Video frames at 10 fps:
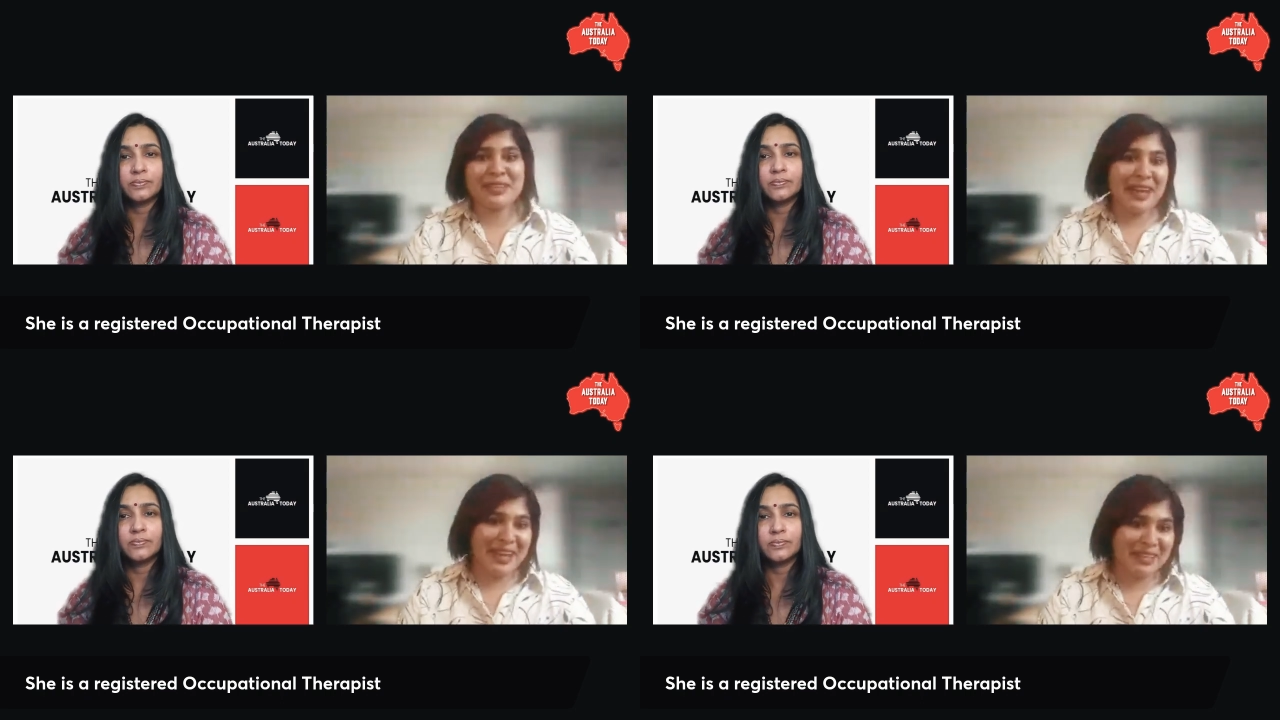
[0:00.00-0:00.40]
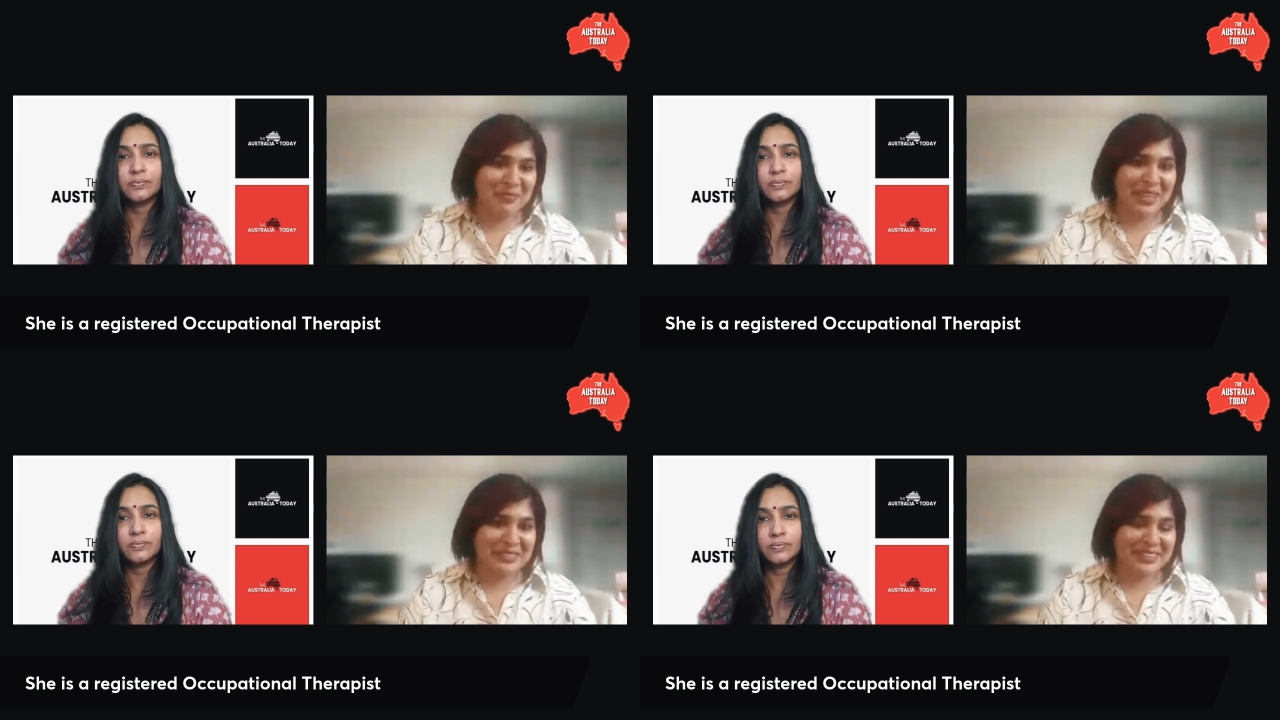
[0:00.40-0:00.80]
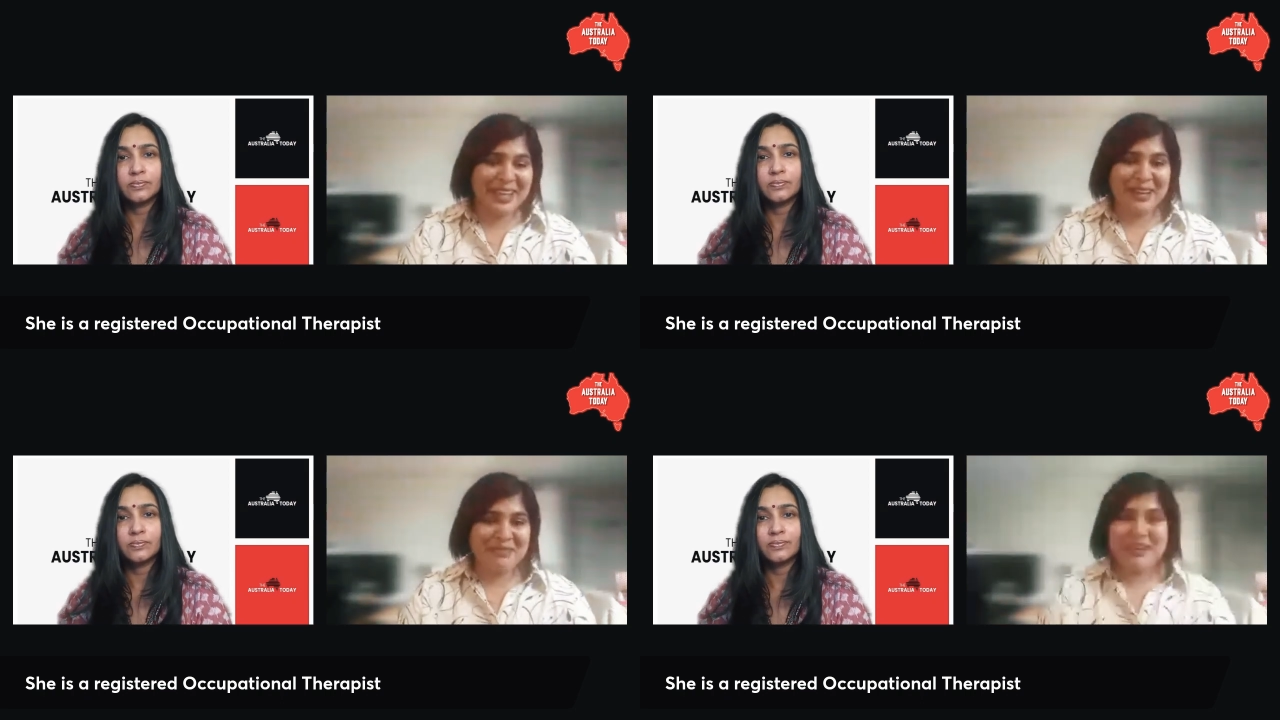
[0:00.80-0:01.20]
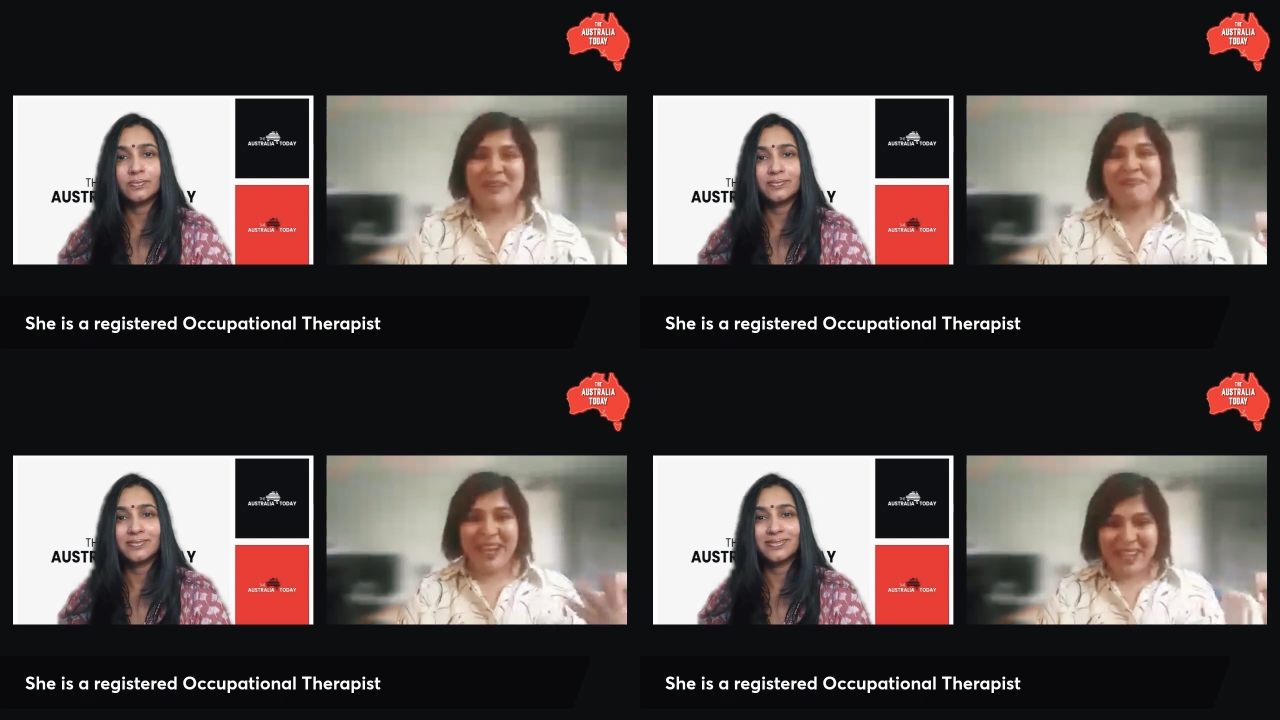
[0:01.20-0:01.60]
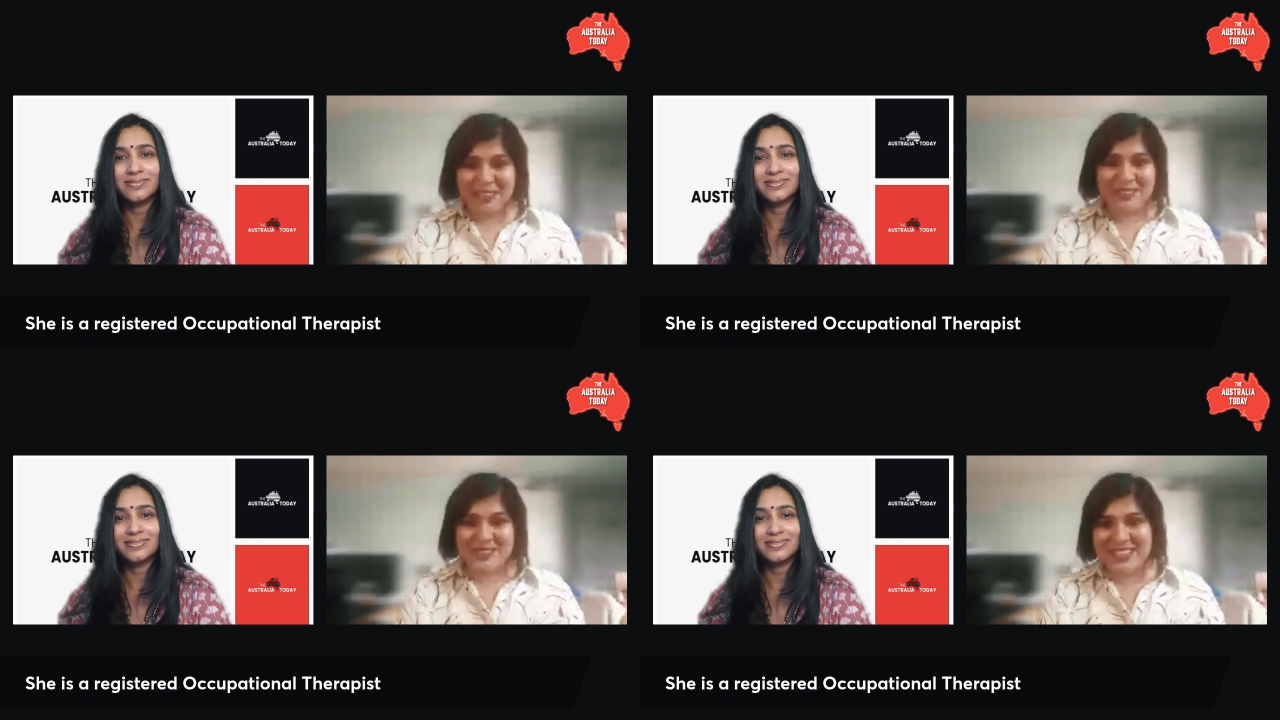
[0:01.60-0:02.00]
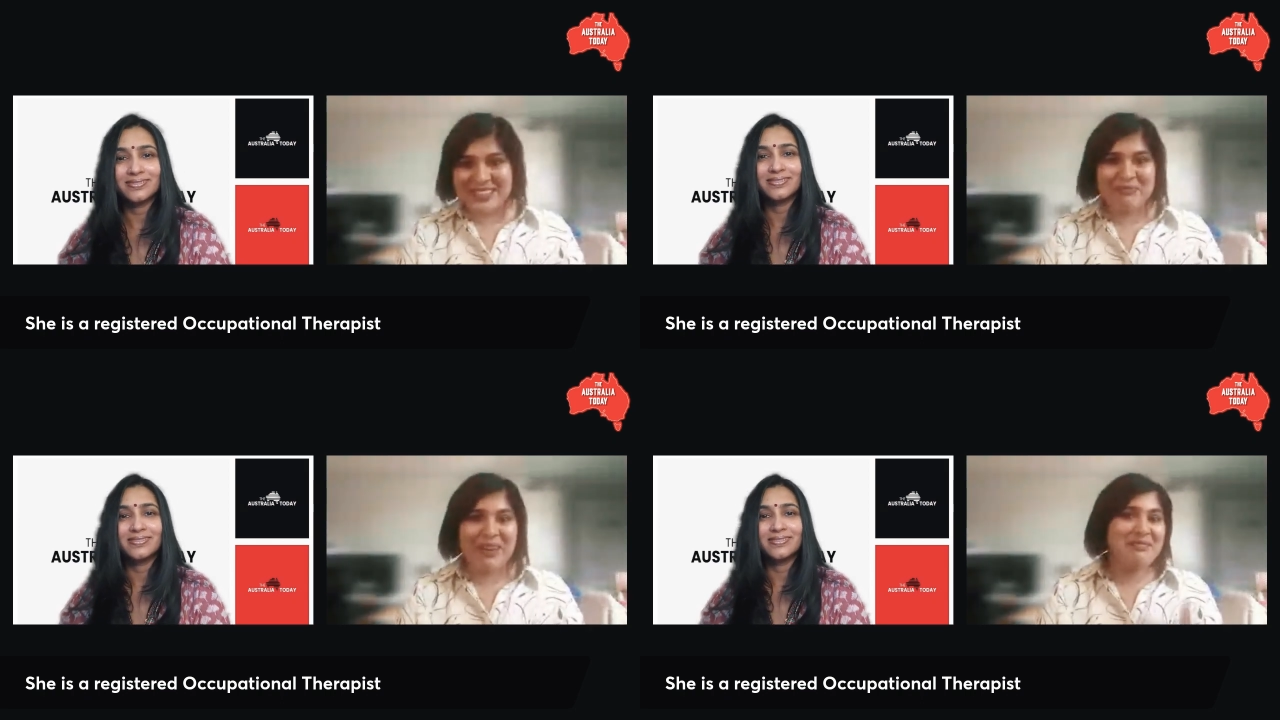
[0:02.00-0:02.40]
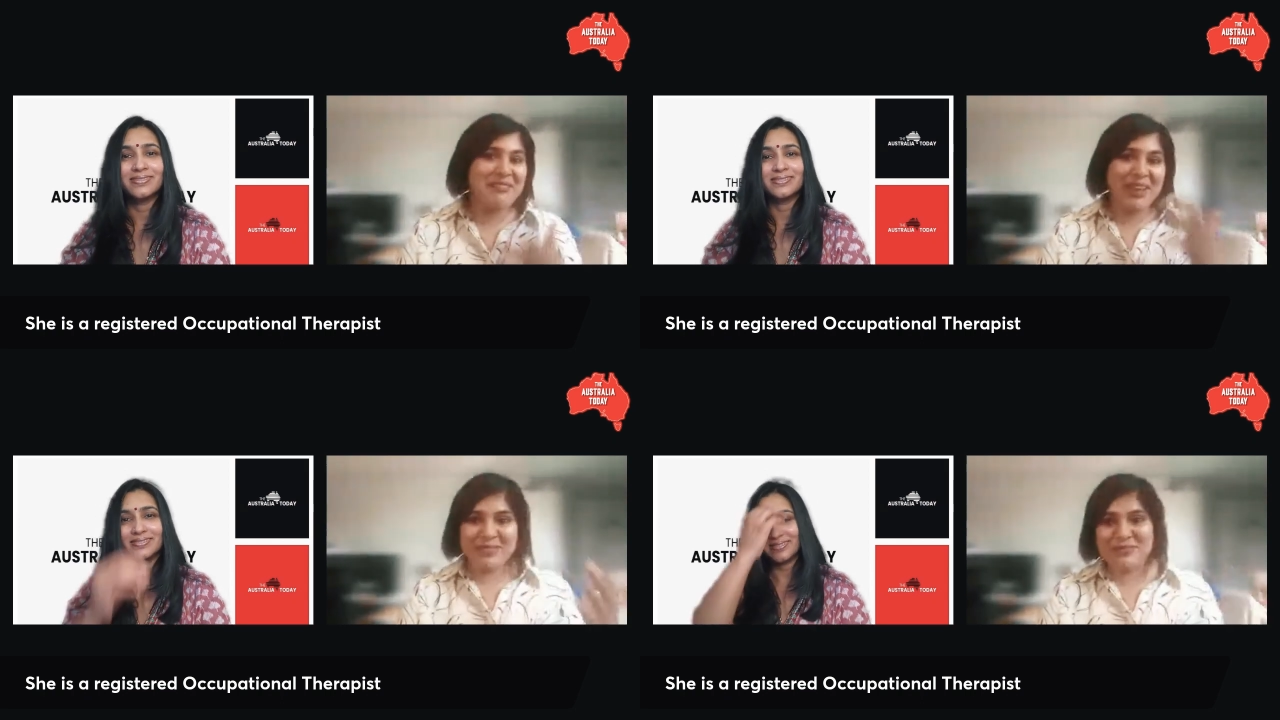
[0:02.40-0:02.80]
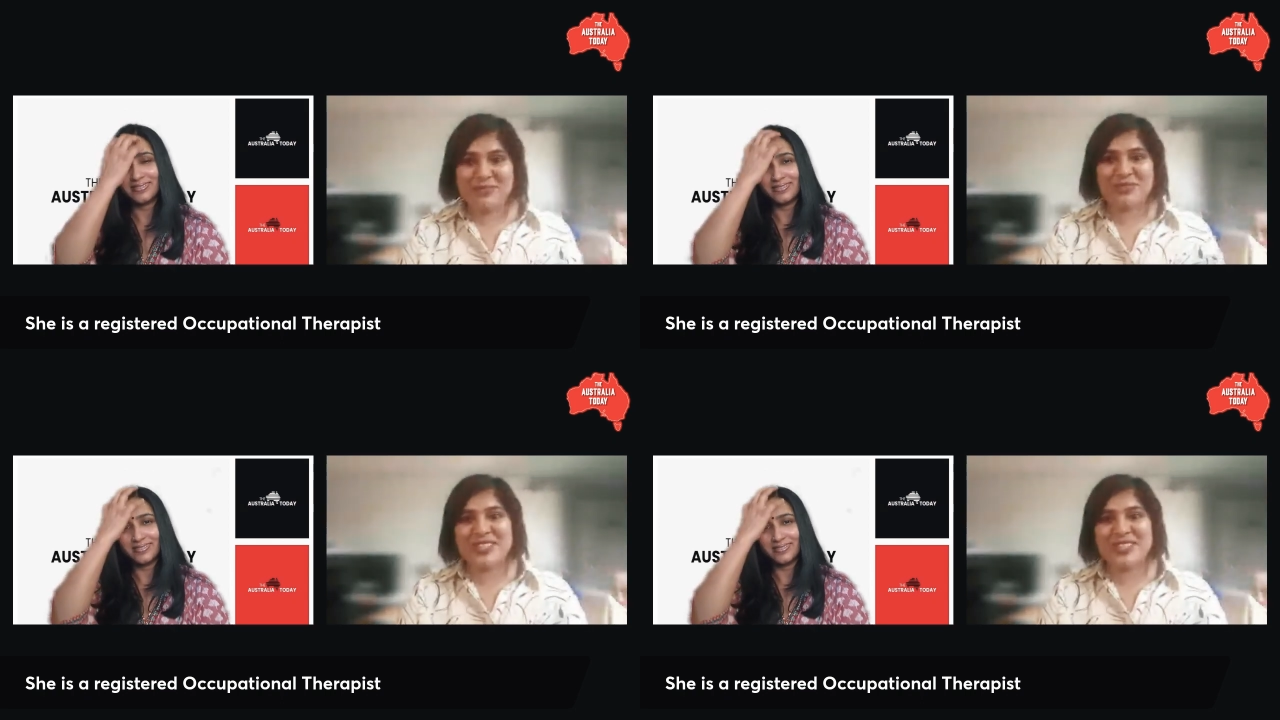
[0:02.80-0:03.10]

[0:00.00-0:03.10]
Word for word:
Speaker 1: have been um, a part of since my family moved into this